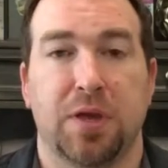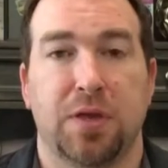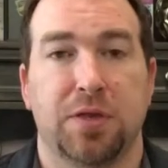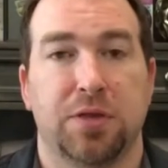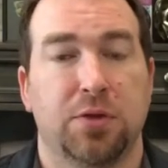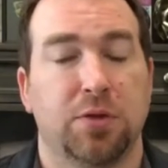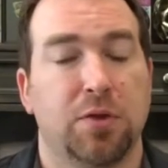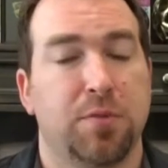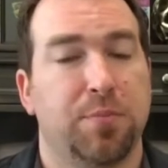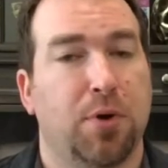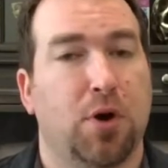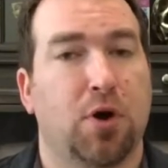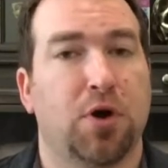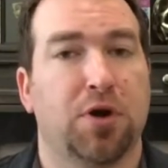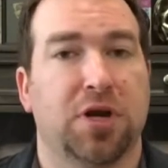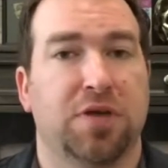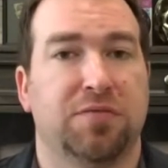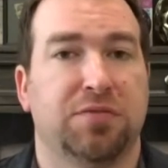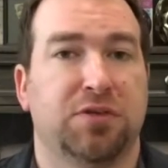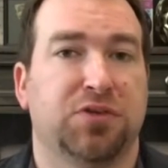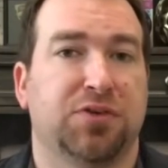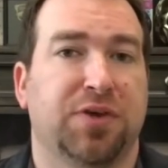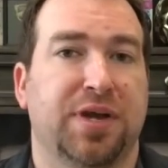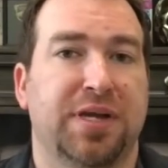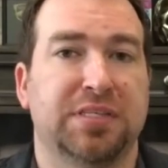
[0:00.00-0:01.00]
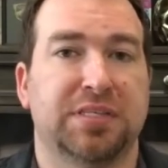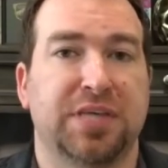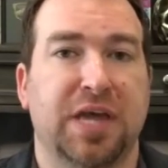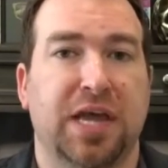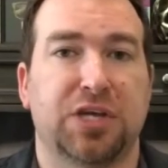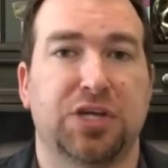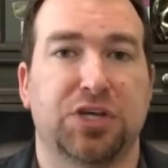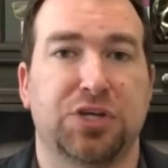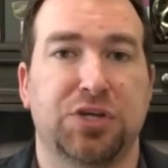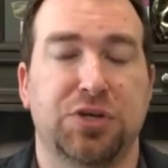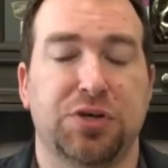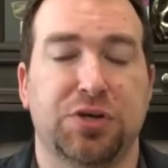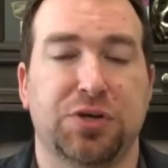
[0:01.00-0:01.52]
The only part of the
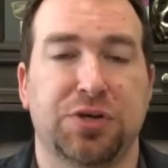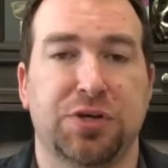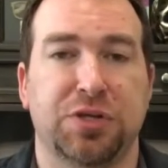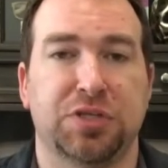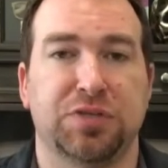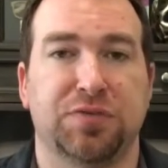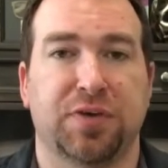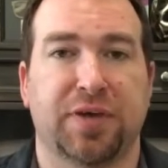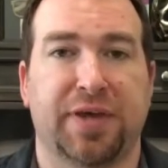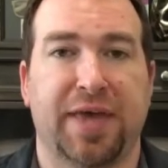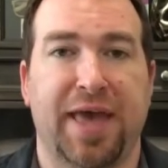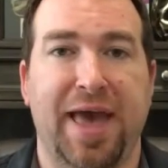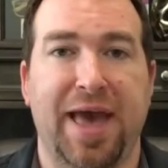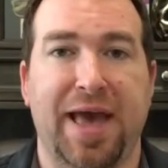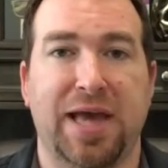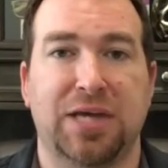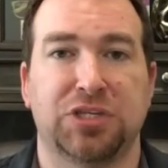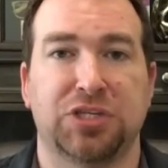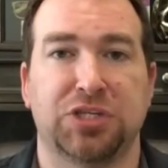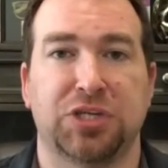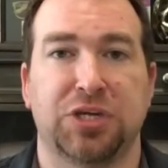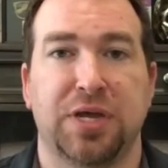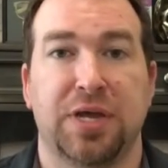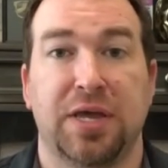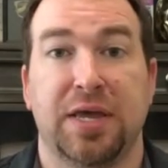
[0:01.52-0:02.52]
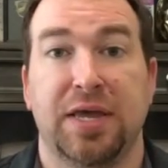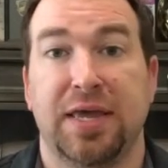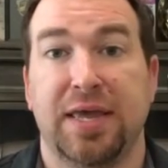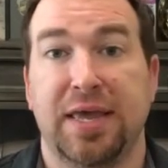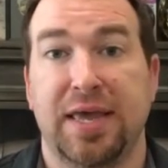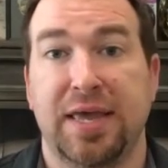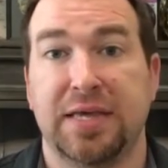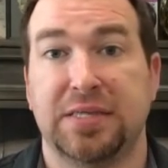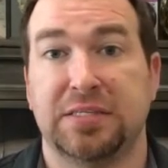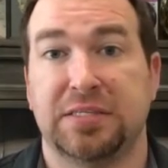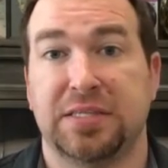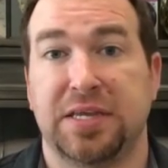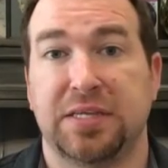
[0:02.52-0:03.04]
transaction you can use for cash
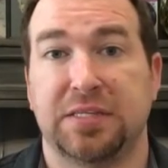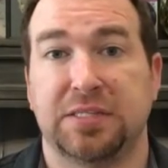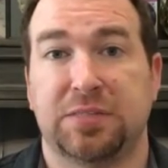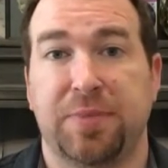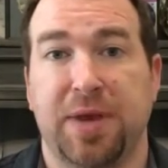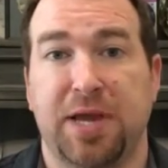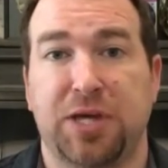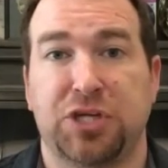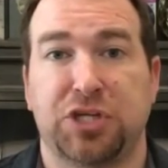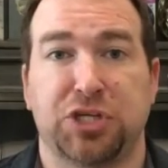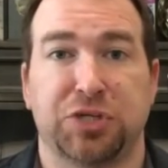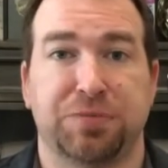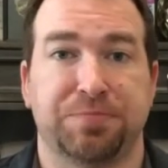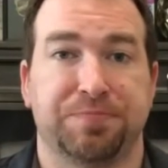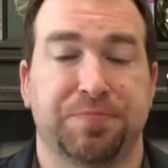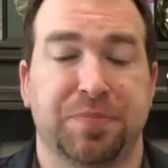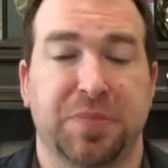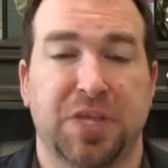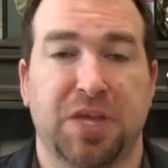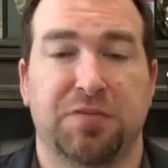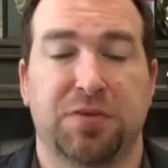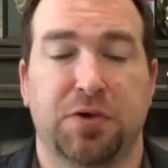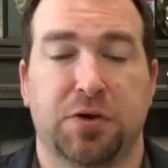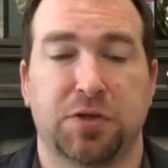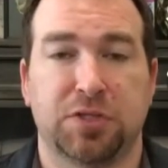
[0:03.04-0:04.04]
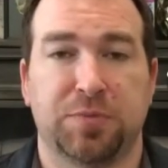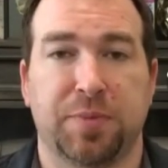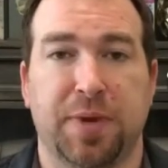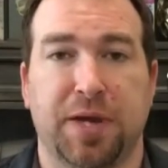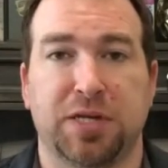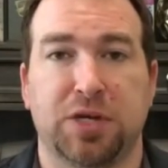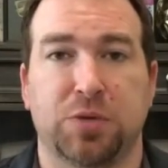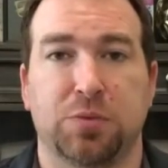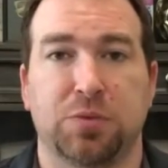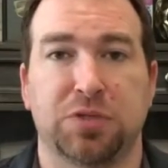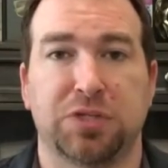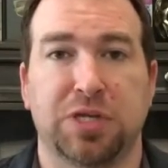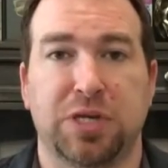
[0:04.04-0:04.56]
is the inspection if your
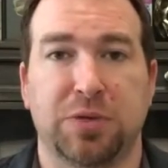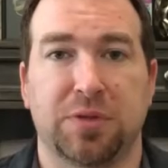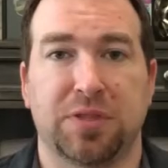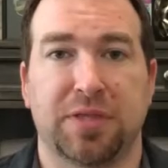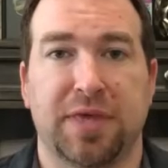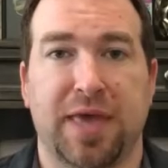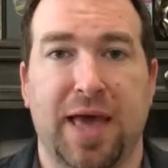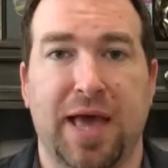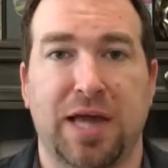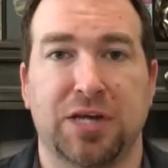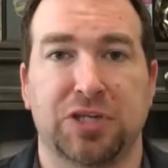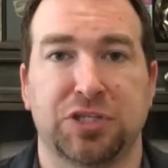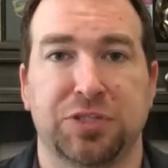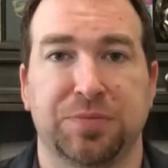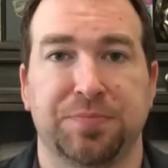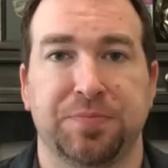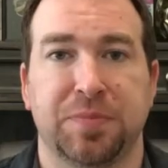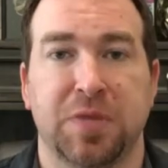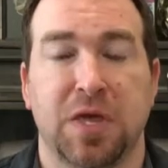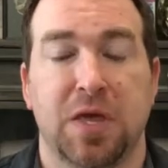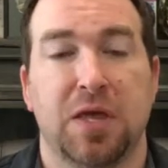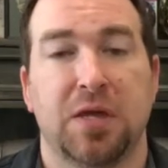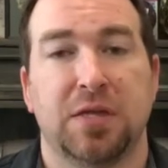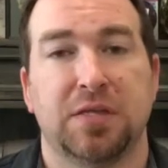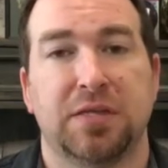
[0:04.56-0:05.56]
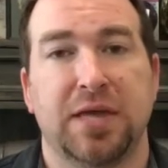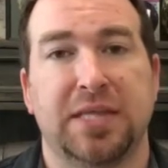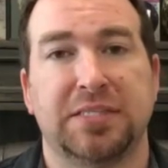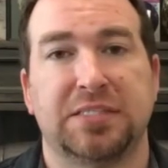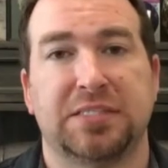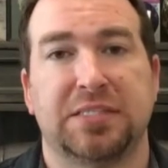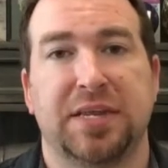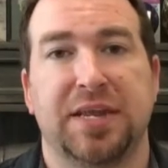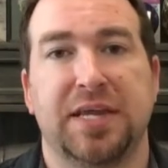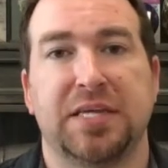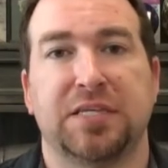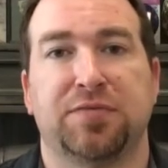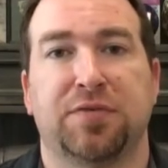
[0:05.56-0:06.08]
inspector will deal with cash. That's
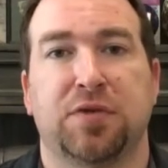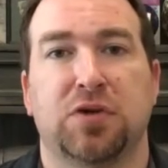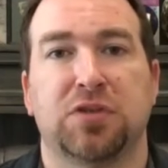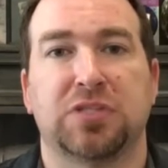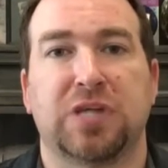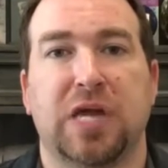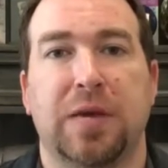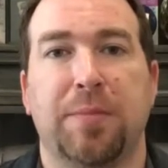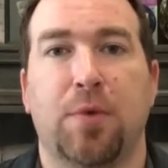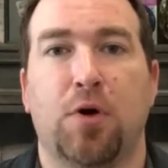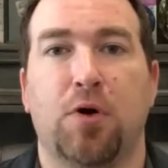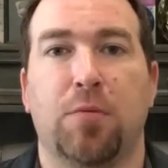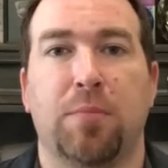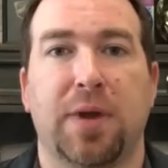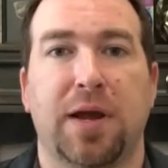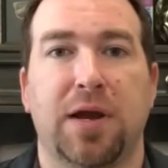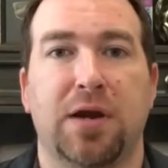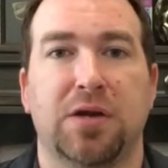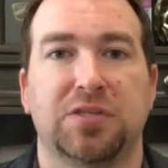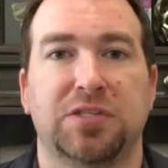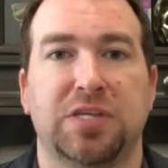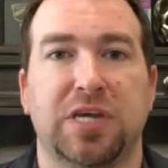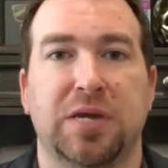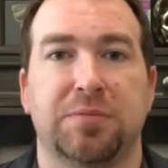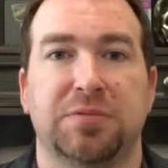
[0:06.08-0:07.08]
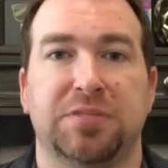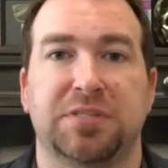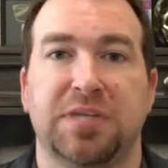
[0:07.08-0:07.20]
today's first time homebuyer tip.